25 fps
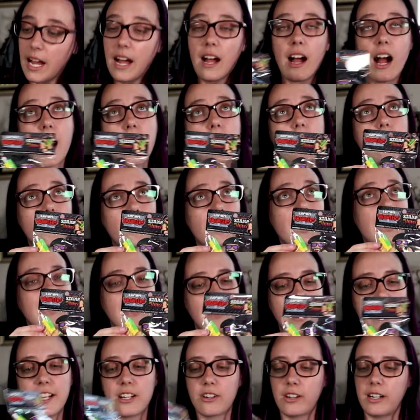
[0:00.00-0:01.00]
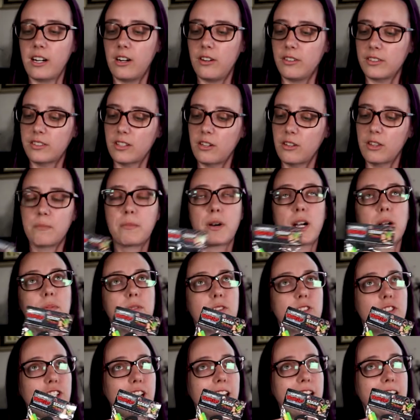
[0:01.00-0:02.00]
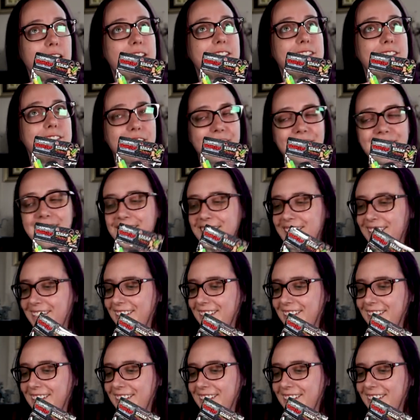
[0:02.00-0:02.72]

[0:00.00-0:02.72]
Yeah, I agree. I agree. Also, the purple shades, dig it.